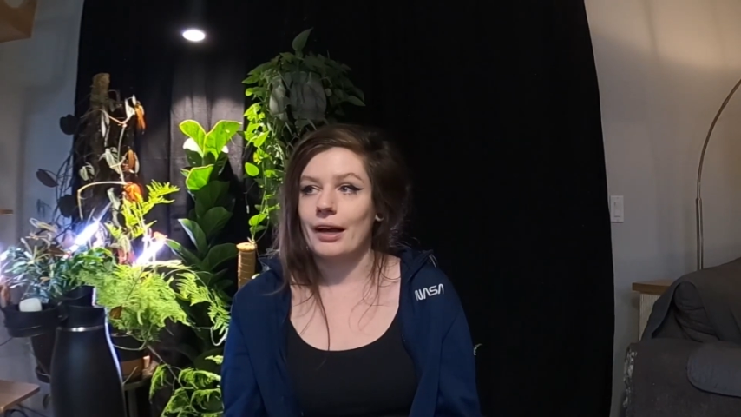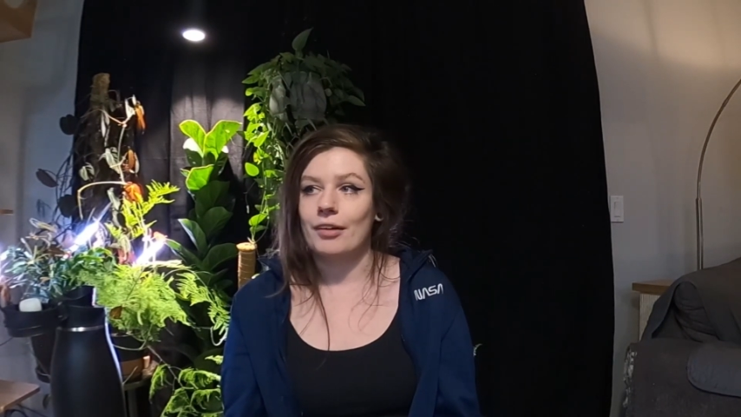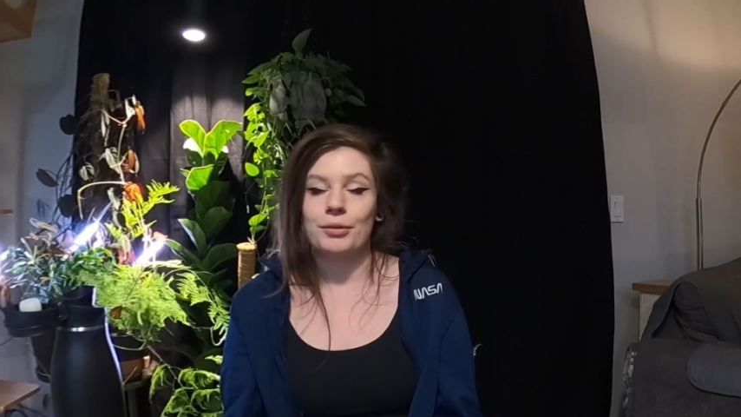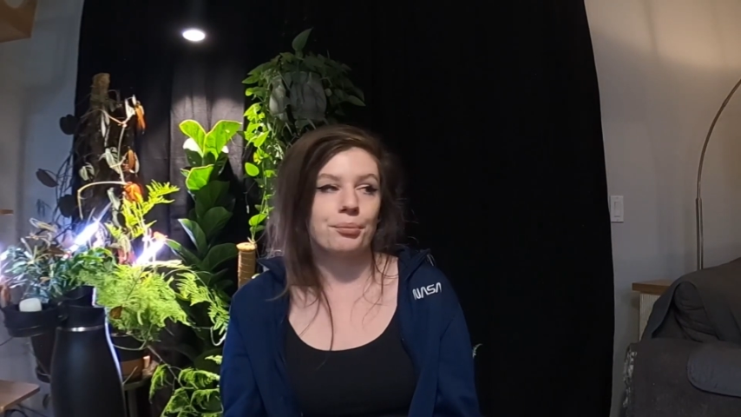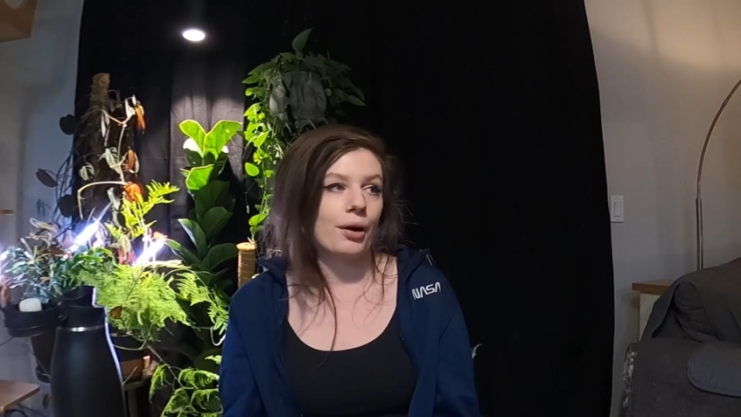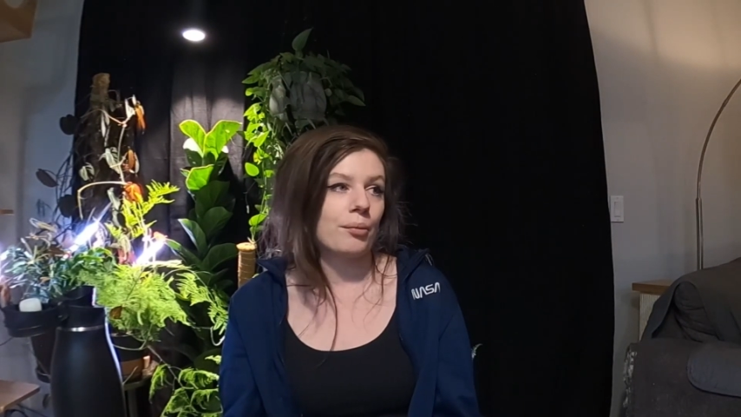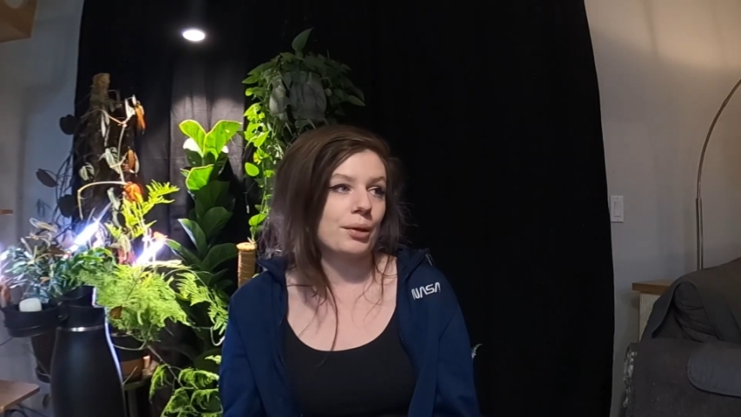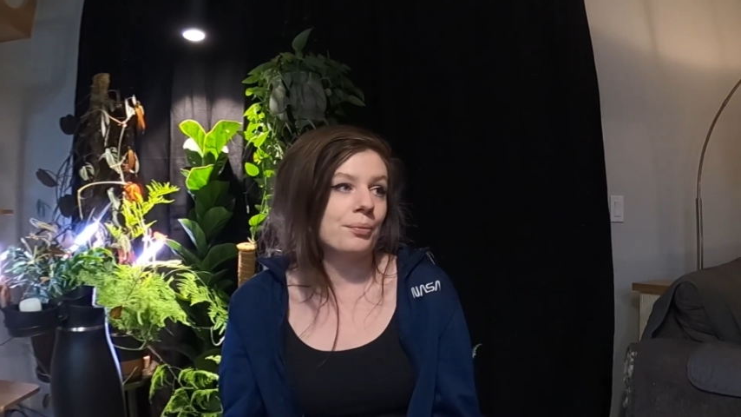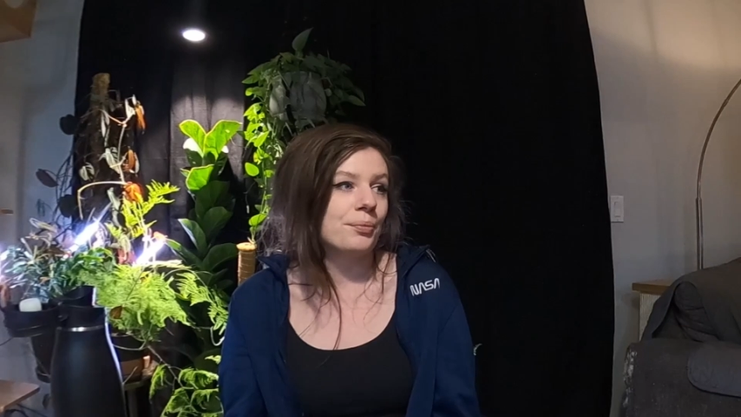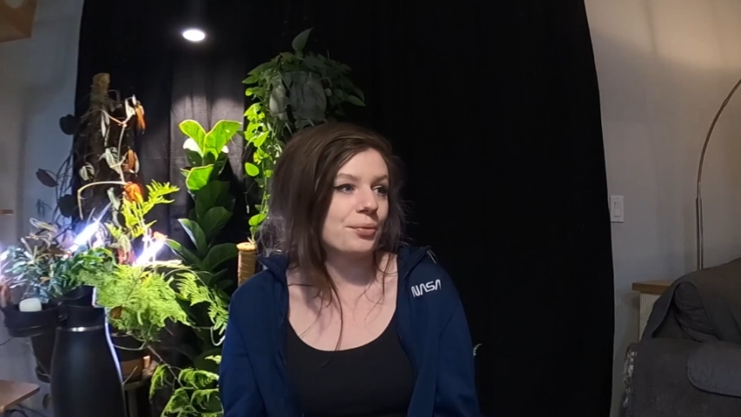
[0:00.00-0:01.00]
having
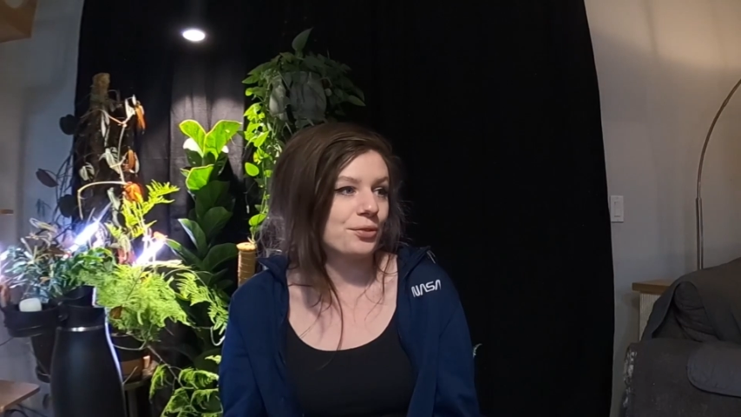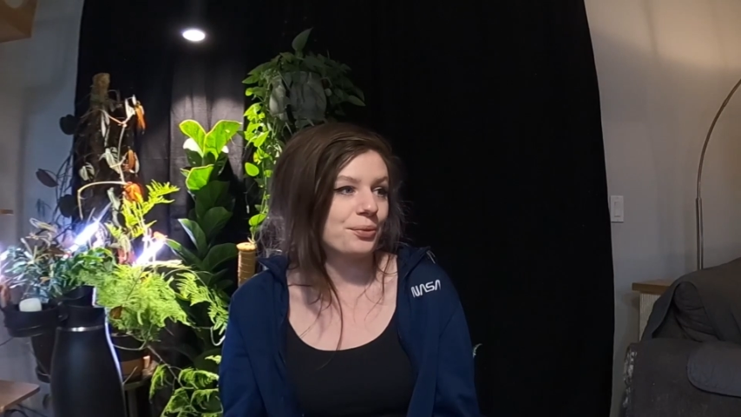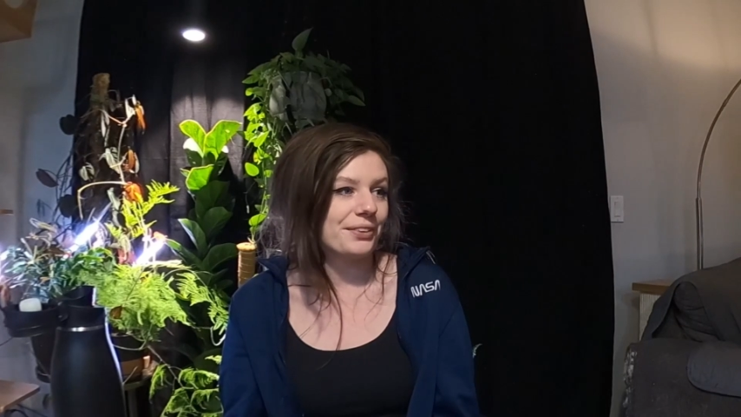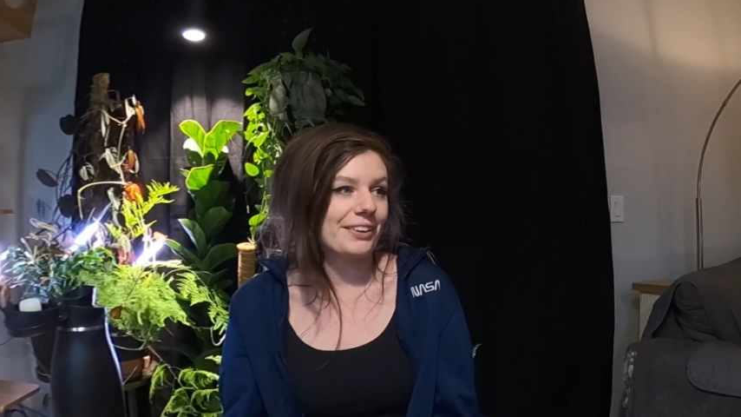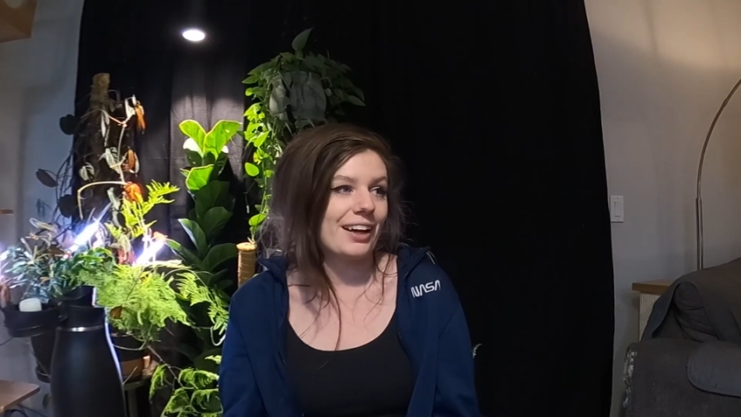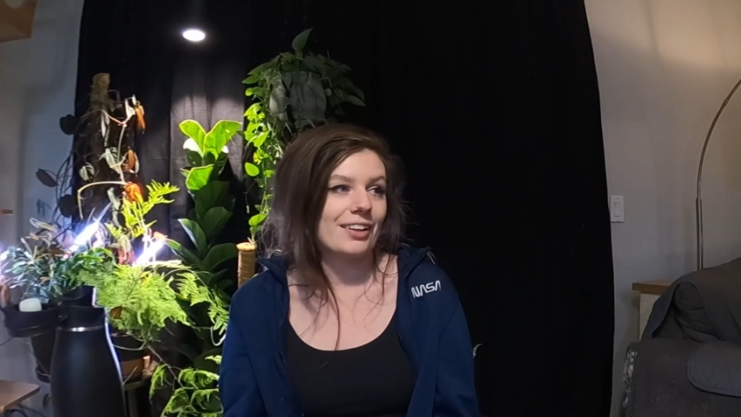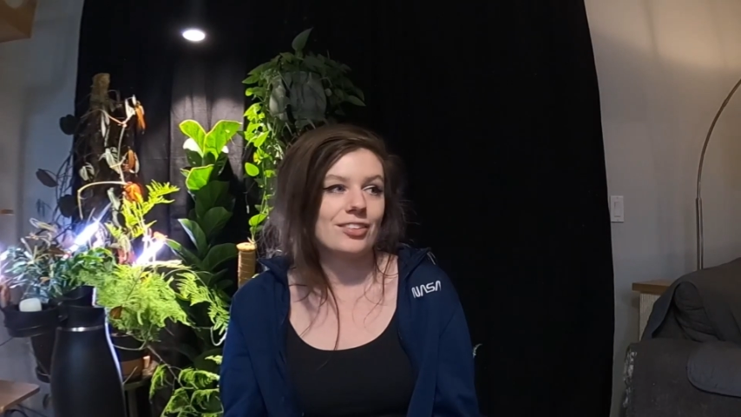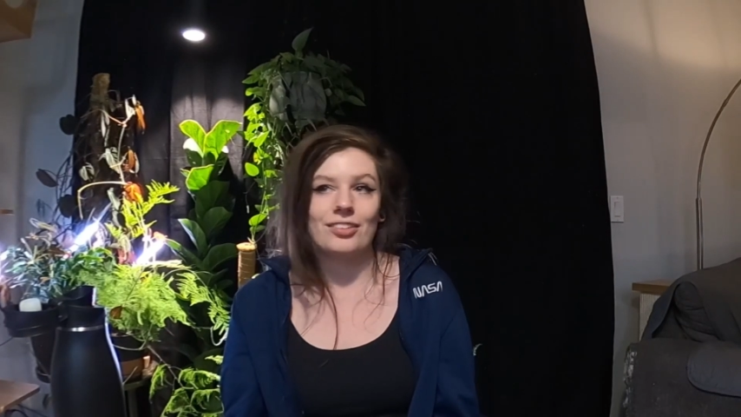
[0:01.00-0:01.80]
problems with that,